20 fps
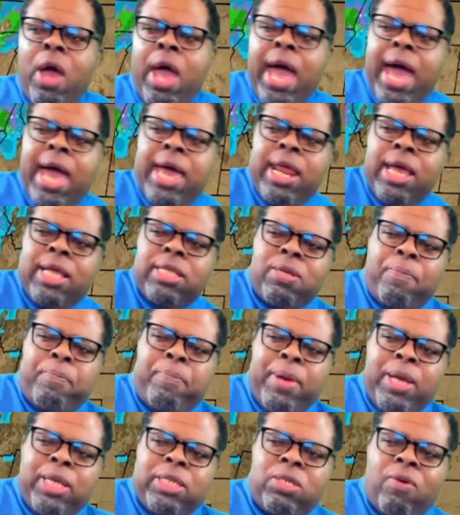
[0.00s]
and into
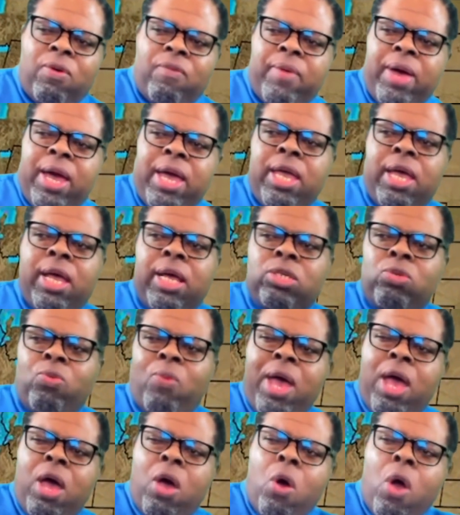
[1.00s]
Pennsylvania as
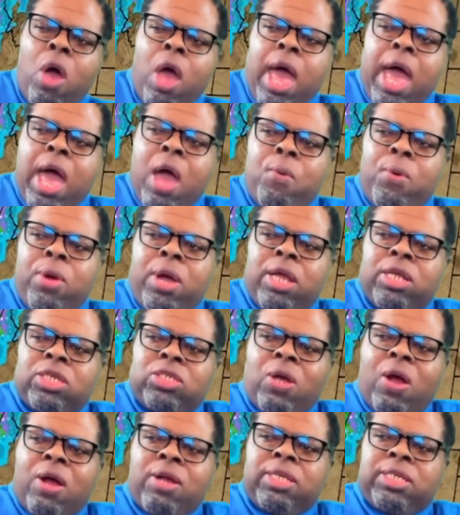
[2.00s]
well, and we're going to
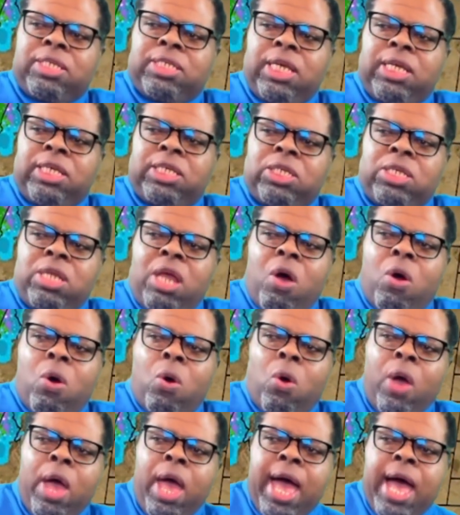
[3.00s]
start to see
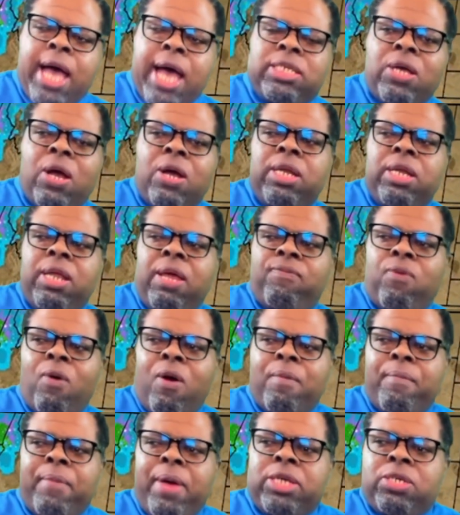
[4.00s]
snow as our
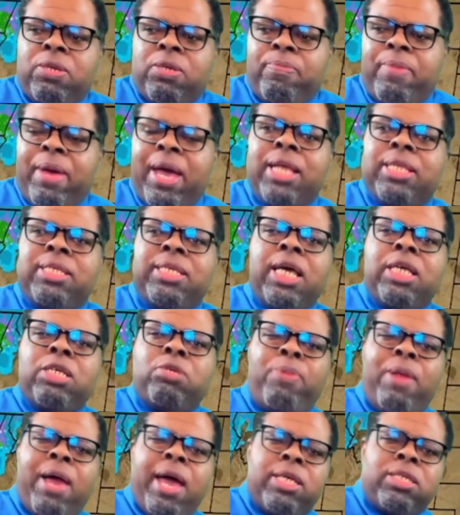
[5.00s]
deformation band
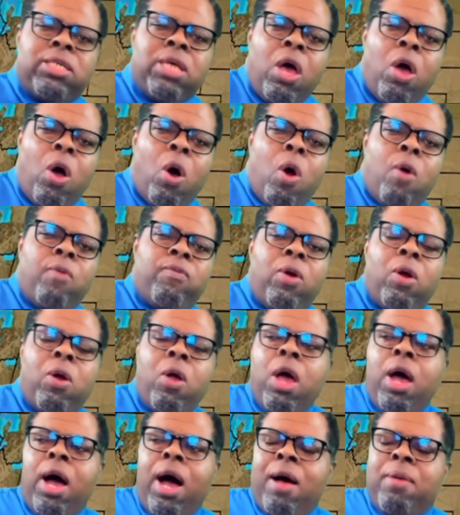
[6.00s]
takes place
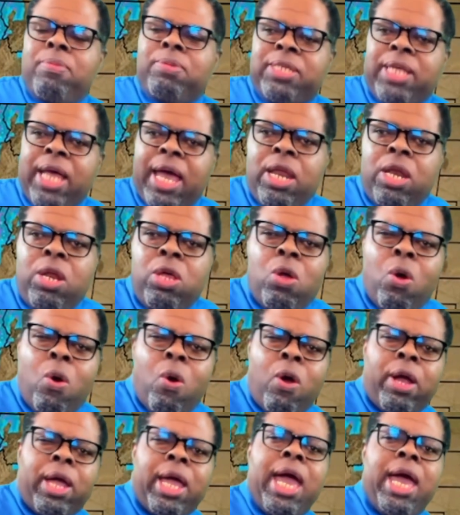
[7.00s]
over upstate New
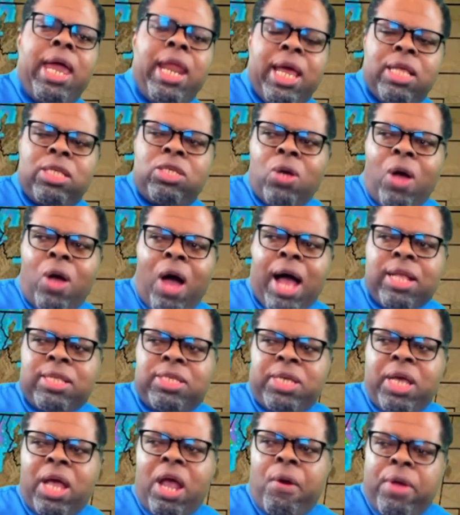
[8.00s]
York and into
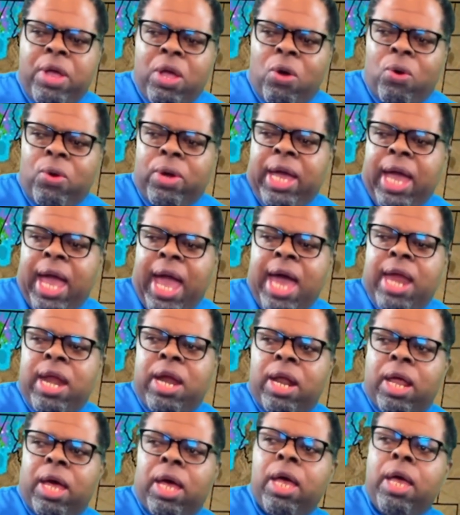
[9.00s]
Ontario,
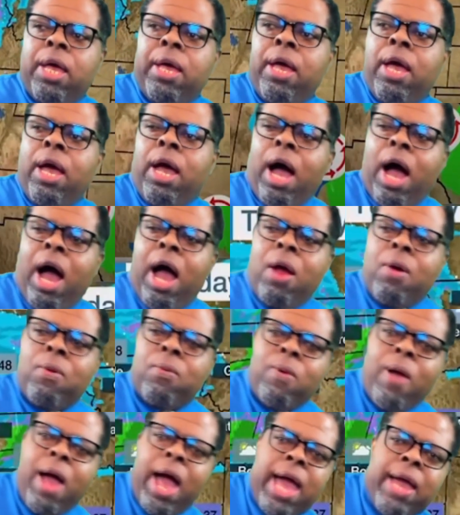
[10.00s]
Canada. All
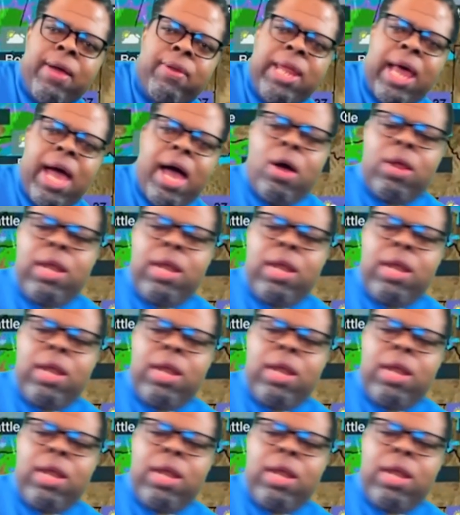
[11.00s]
right, now